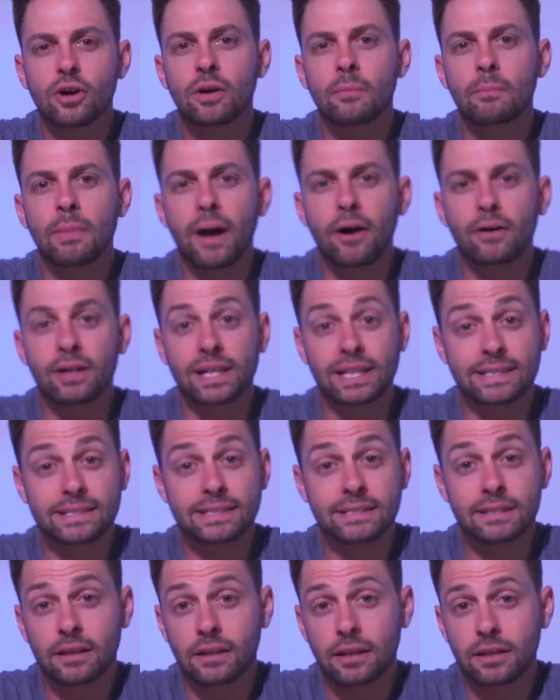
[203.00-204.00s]
about
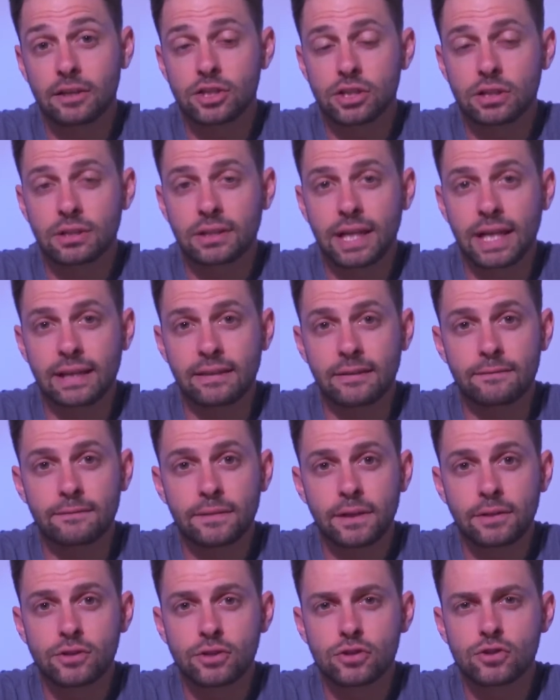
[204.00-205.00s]
installation and the
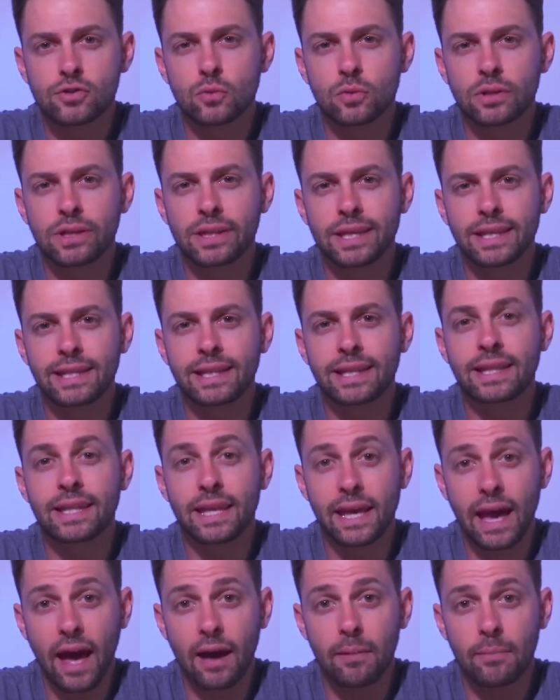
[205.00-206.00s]
features within the
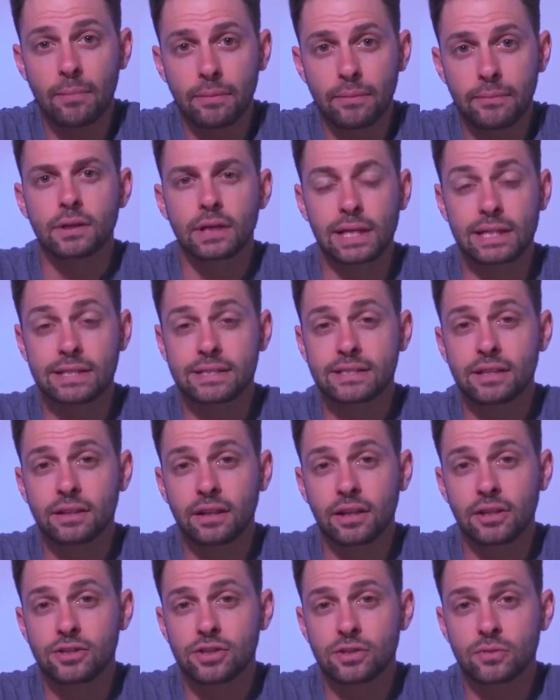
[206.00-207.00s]
app.
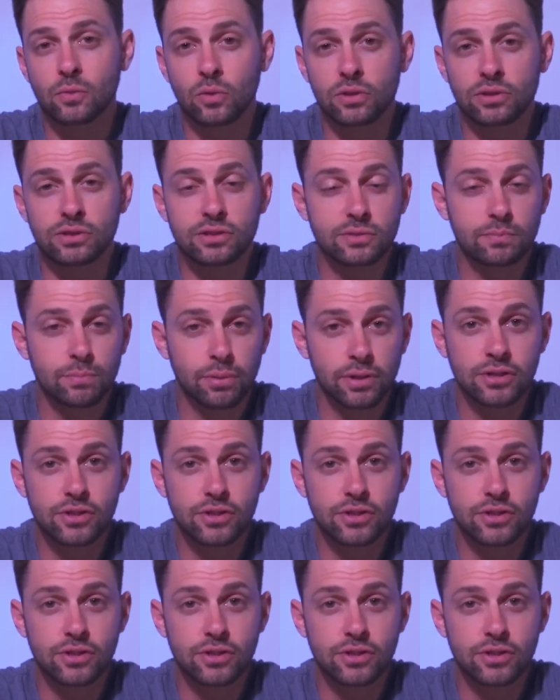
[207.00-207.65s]
Installation was pretty